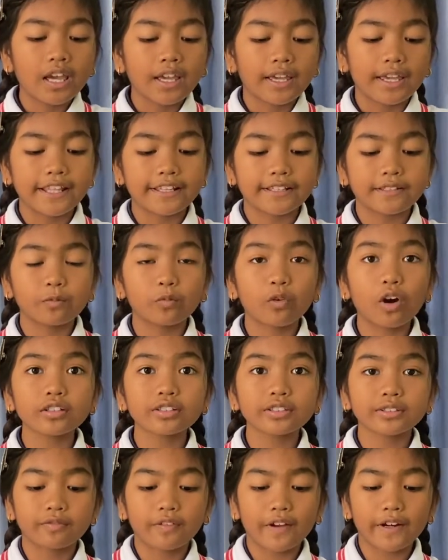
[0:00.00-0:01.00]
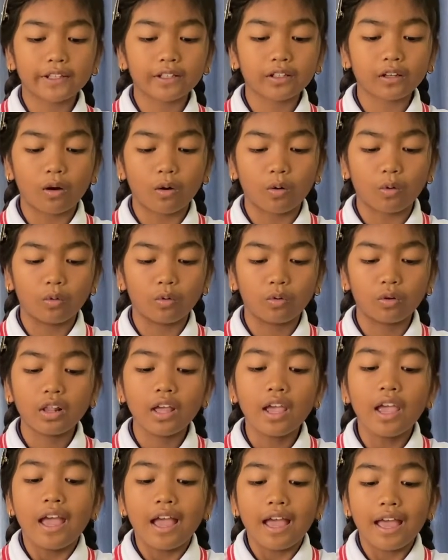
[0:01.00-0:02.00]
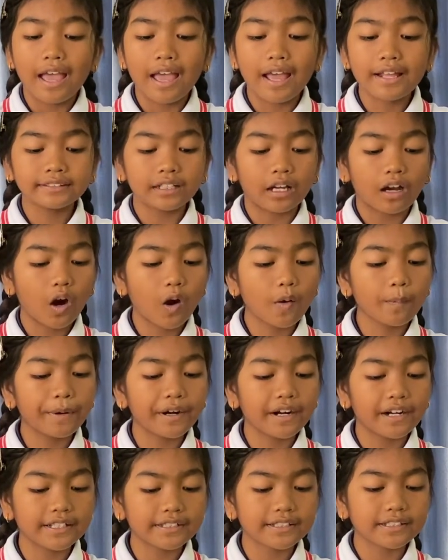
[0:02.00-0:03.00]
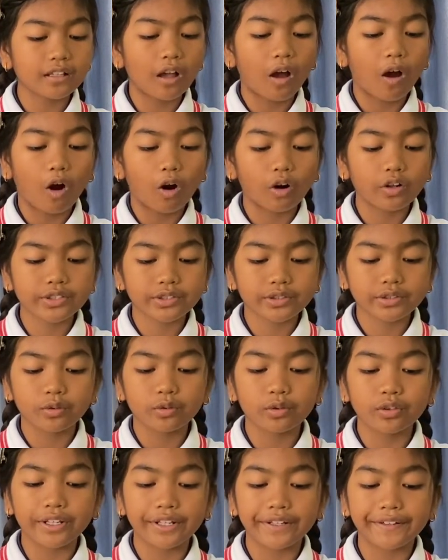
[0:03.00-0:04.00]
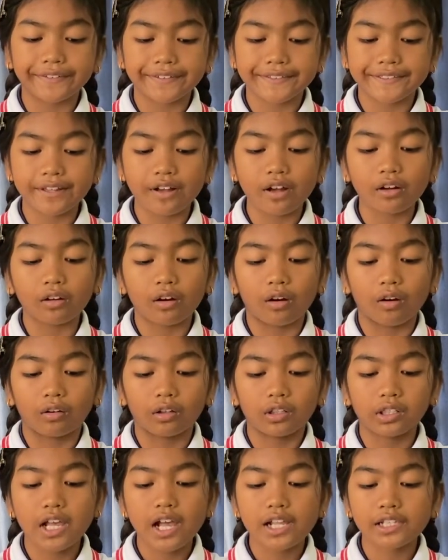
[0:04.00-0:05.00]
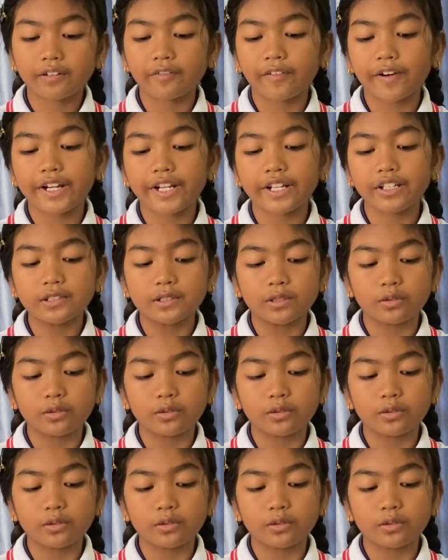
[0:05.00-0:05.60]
It was very cold, and the hoppers all stood in a circle trying to